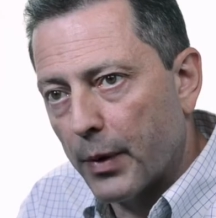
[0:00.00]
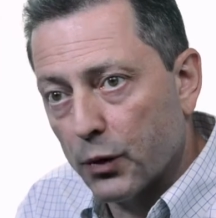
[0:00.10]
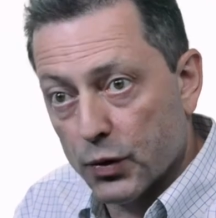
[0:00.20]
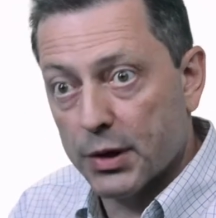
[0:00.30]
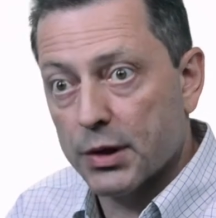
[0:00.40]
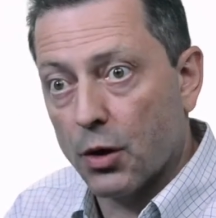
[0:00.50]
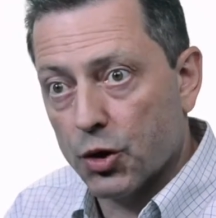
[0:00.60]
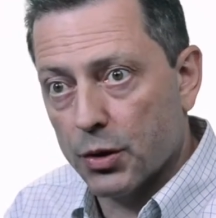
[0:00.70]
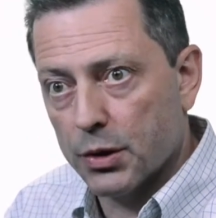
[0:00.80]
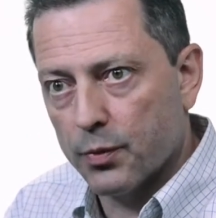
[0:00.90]
and those
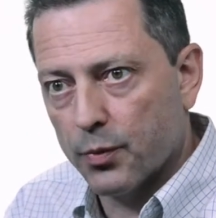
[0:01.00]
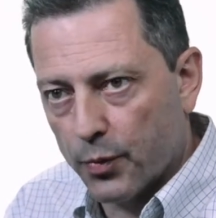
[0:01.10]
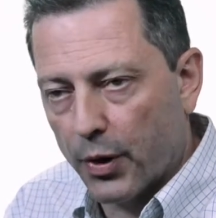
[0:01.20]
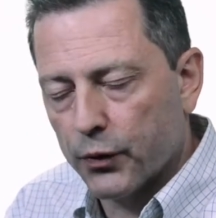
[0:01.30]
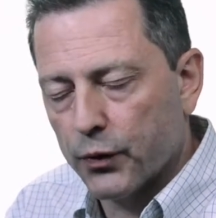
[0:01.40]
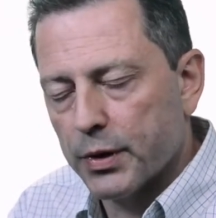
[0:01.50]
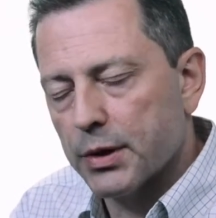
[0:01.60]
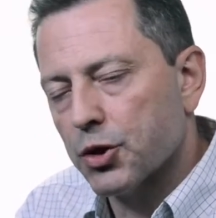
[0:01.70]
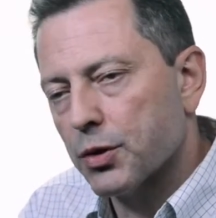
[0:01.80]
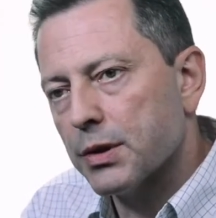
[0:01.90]
discussions prior to
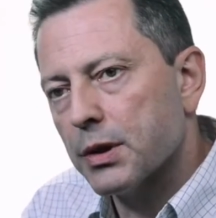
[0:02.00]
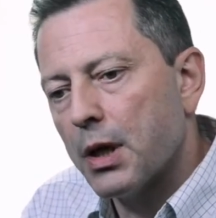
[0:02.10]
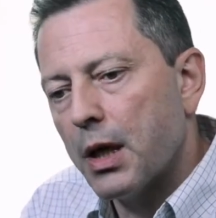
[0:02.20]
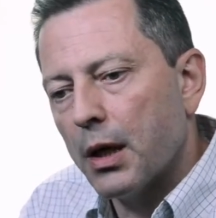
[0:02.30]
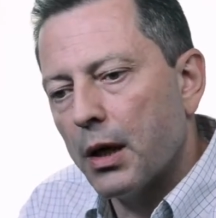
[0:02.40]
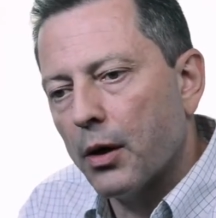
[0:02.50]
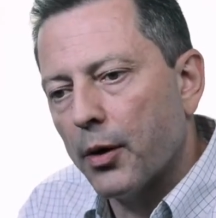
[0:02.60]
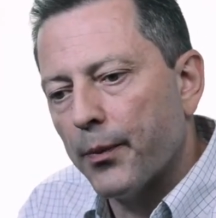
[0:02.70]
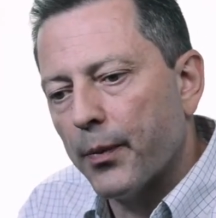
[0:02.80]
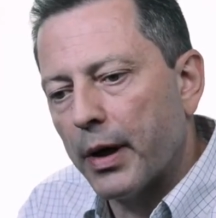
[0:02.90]
decisions.
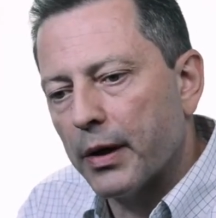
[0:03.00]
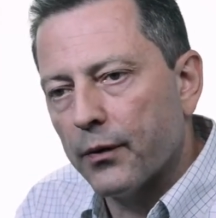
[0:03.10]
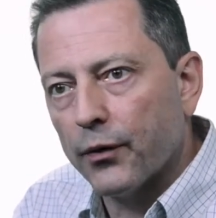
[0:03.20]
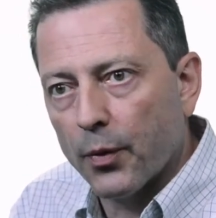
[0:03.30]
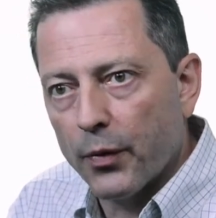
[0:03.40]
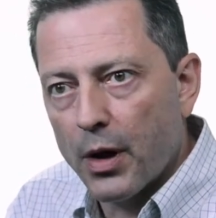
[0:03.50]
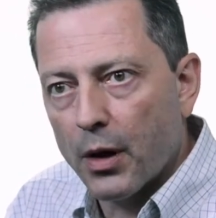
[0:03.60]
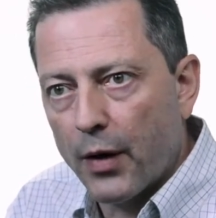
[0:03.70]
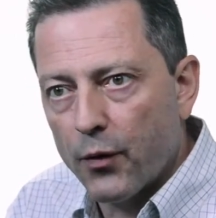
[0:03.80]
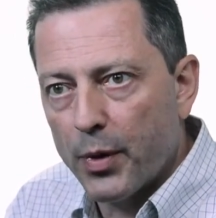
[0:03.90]
Um, and then from there
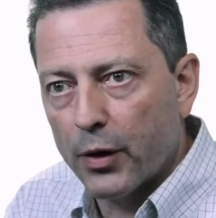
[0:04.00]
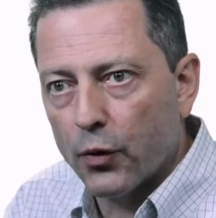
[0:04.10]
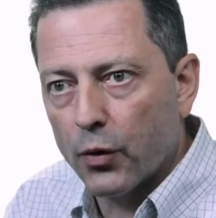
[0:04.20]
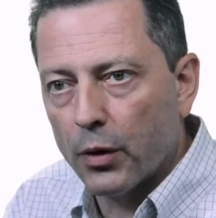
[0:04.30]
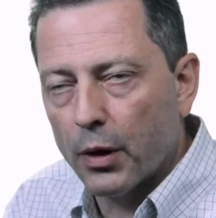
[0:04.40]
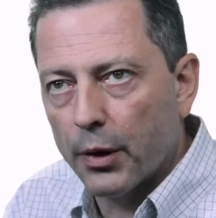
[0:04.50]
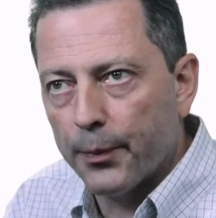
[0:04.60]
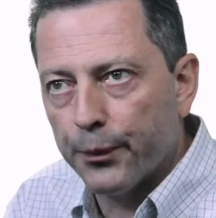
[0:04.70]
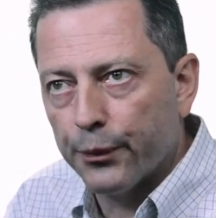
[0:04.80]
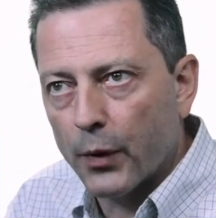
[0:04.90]
have a better
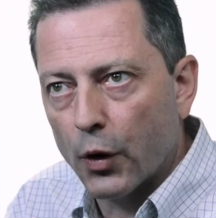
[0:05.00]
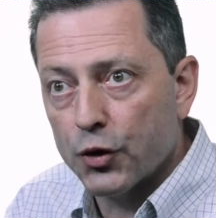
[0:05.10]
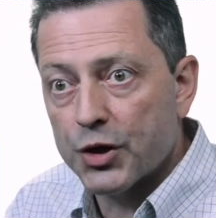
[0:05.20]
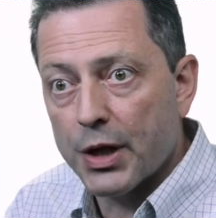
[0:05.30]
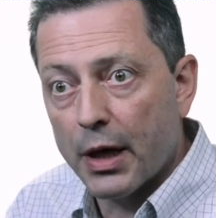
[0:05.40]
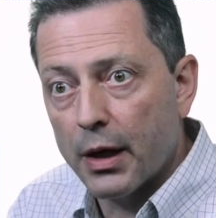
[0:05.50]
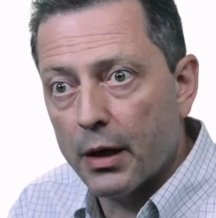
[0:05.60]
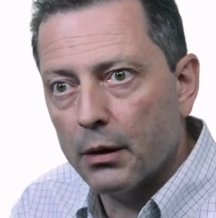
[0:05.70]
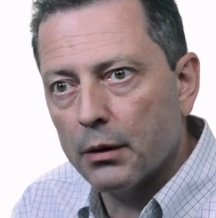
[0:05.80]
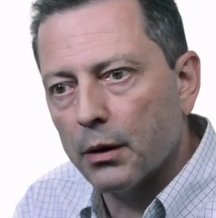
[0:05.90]
um,
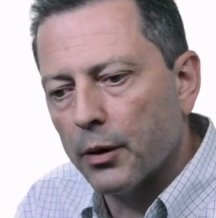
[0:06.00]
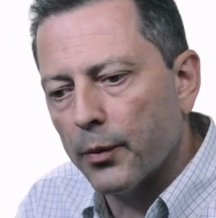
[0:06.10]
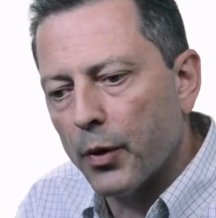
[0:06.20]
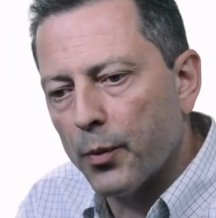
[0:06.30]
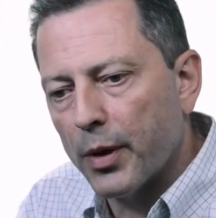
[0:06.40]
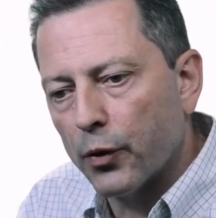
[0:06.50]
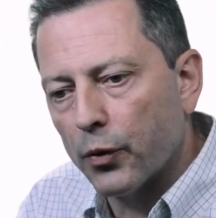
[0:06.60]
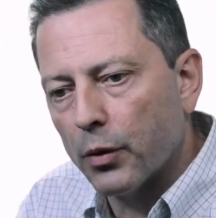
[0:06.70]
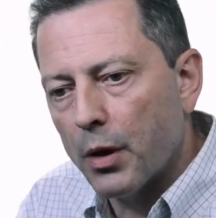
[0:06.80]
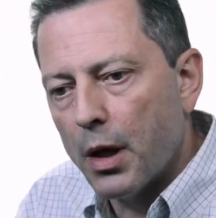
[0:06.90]
understanding, um,
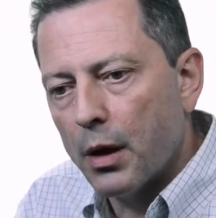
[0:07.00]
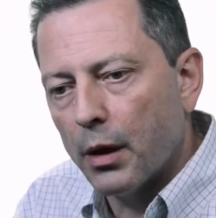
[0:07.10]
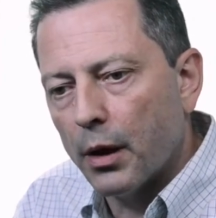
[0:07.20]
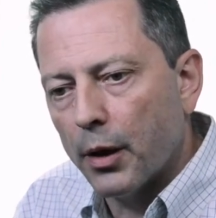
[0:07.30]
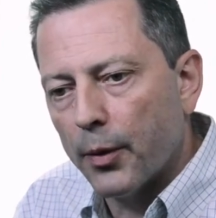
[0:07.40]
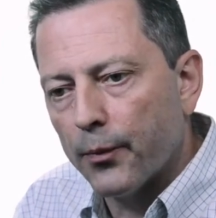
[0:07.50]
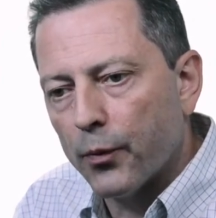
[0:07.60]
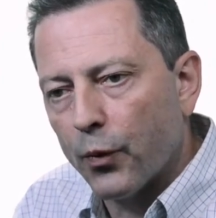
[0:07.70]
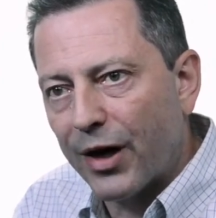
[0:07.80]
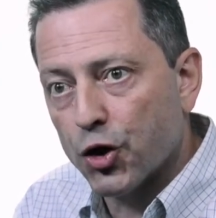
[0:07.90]
better um,
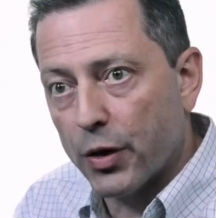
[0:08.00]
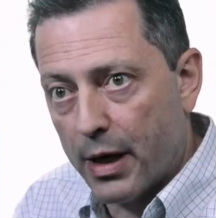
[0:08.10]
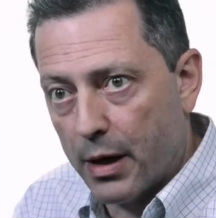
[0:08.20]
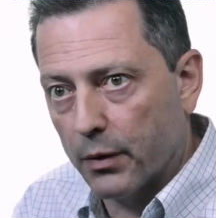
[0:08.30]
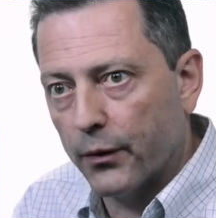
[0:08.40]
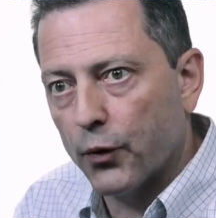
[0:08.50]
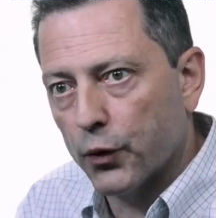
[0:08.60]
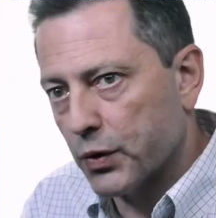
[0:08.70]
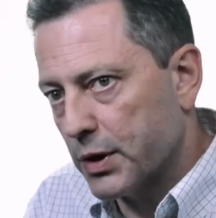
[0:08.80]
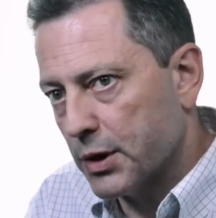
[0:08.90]
rationale for
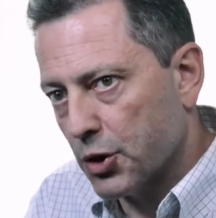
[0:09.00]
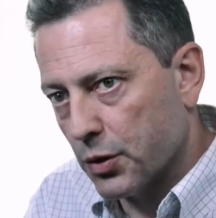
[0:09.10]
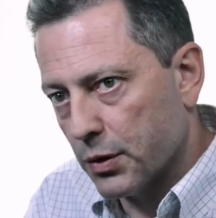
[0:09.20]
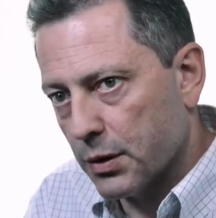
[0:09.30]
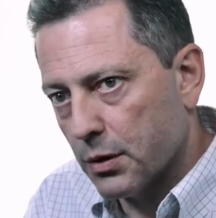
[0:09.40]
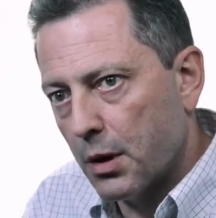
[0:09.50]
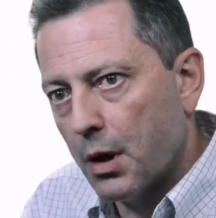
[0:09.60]
those decisions.